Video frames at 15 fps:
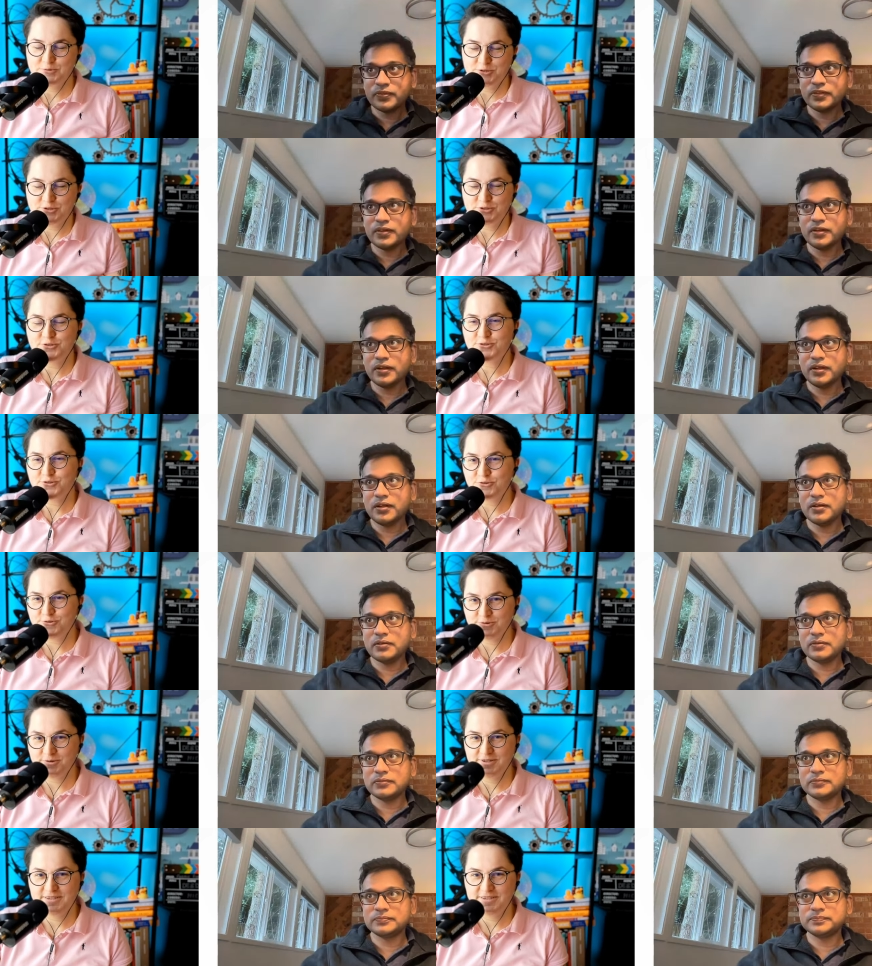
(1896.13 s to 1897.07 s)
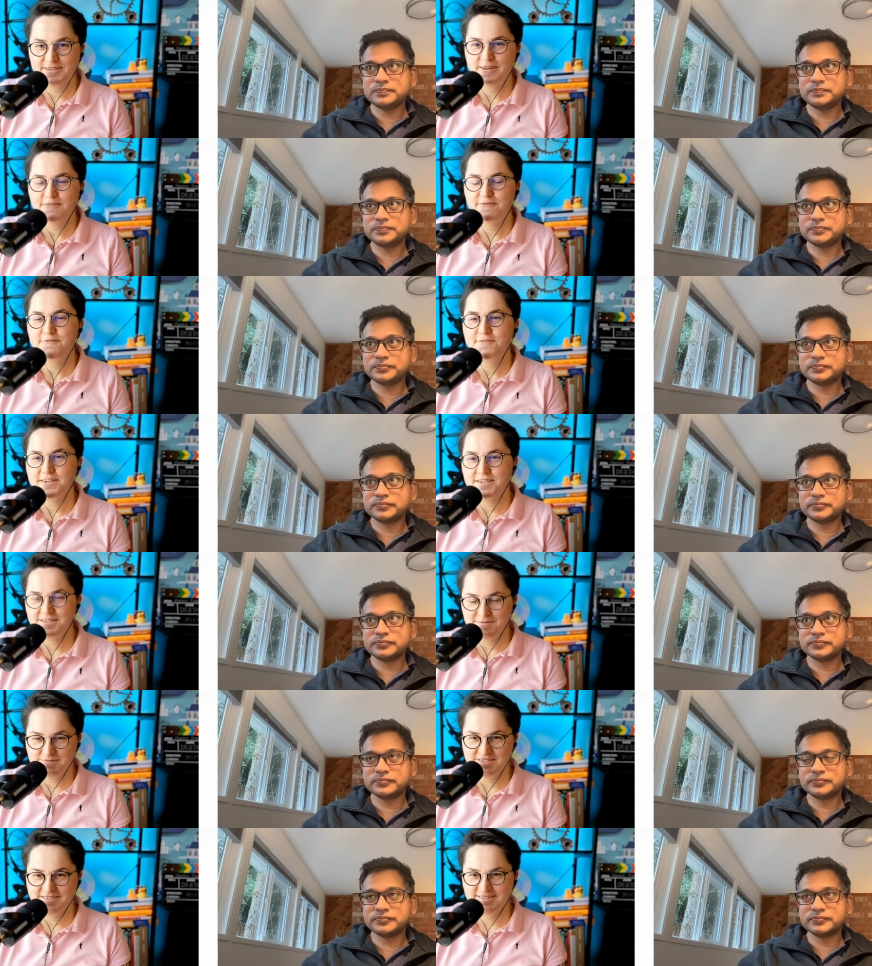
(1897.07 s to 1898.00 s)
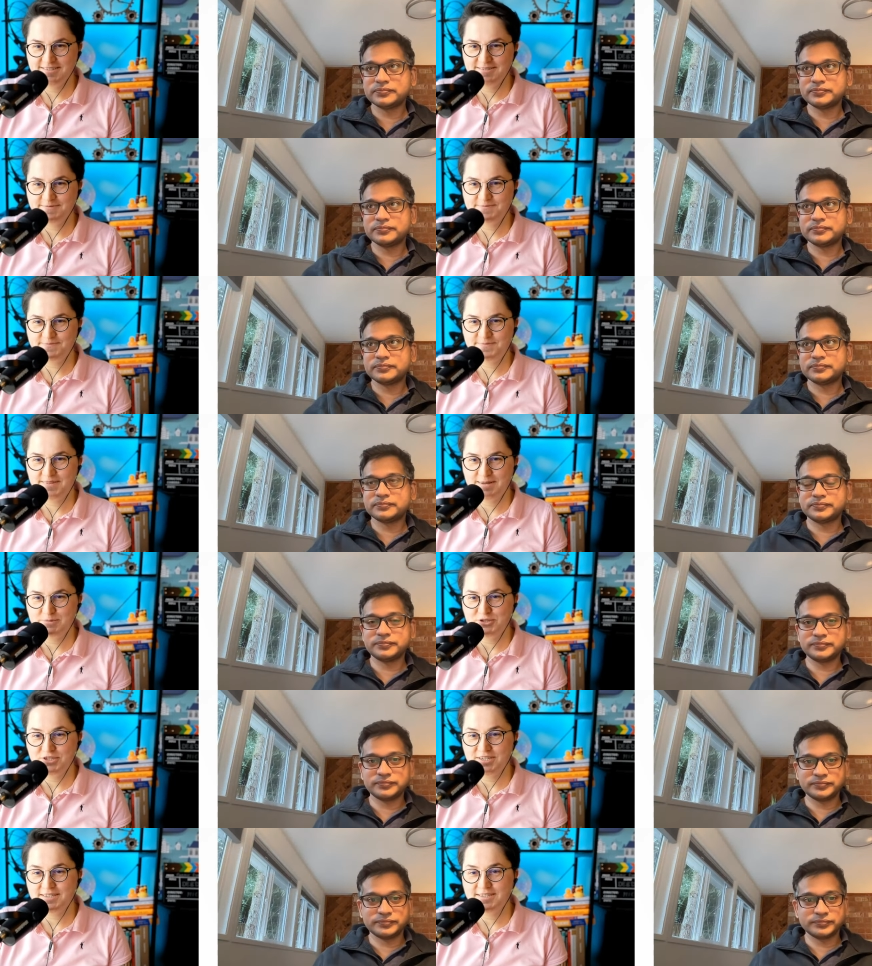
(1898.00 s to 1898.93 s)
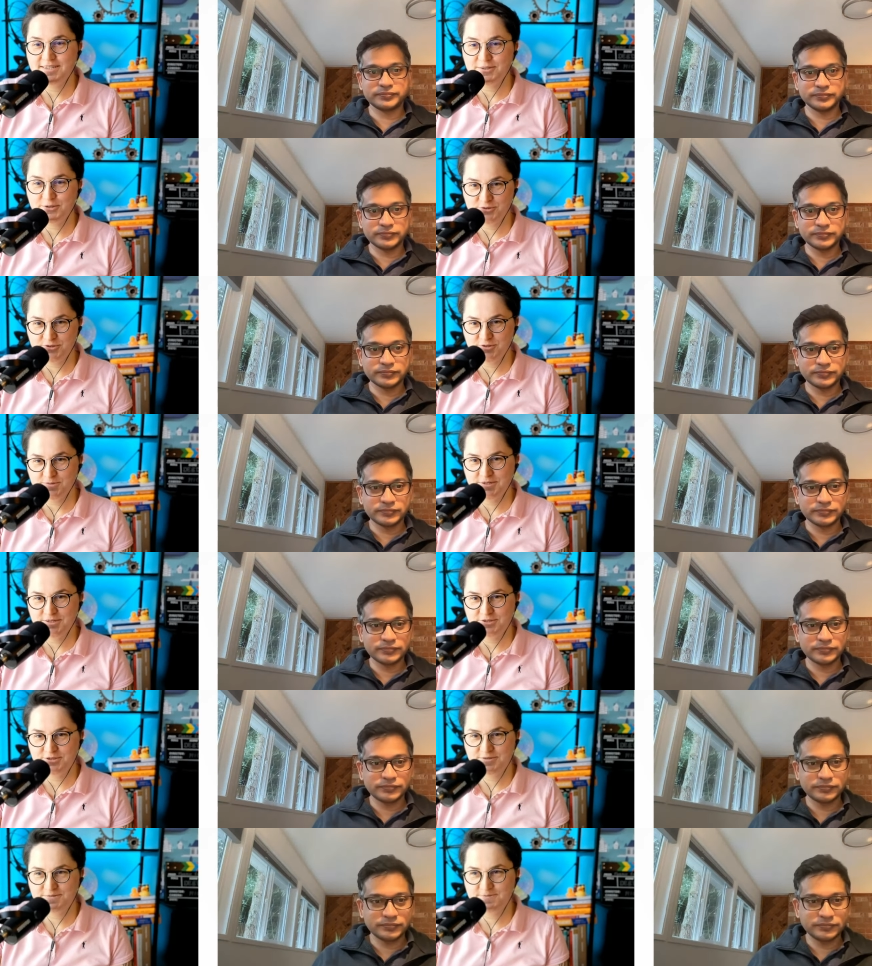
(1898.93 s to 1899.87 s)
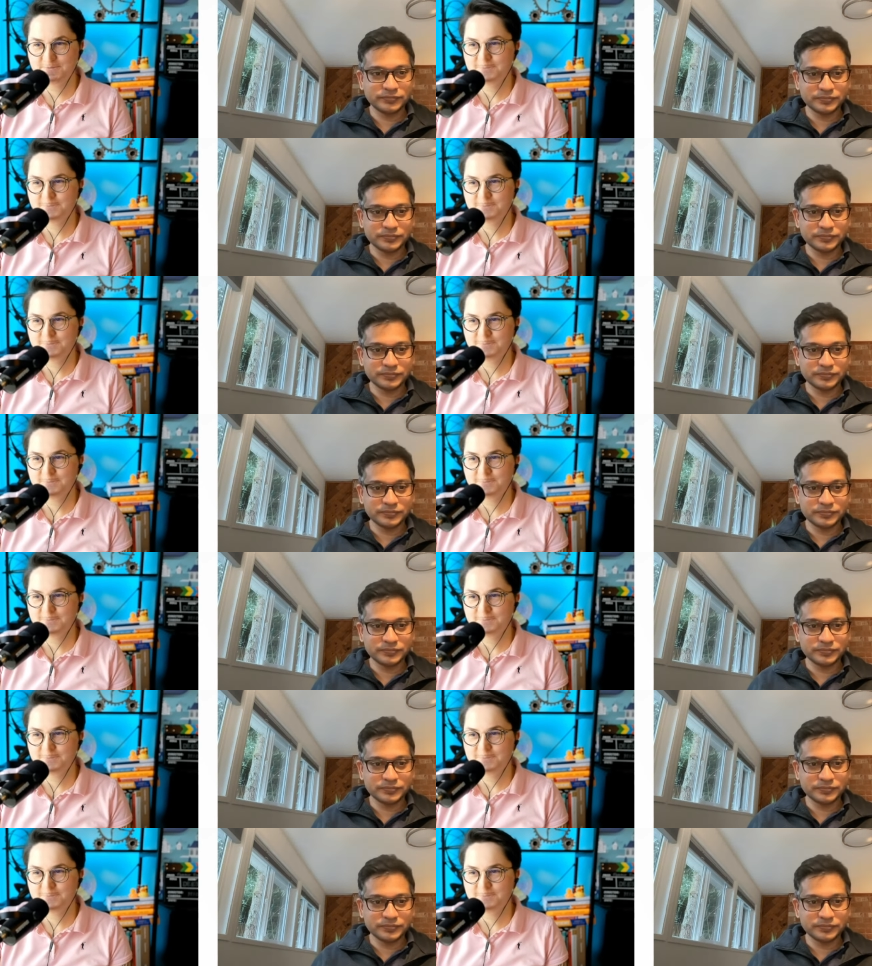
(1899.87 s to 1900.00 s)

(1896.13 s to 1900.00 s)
Speaker 1: was truly phenomenal. Abhishek, thank you so much.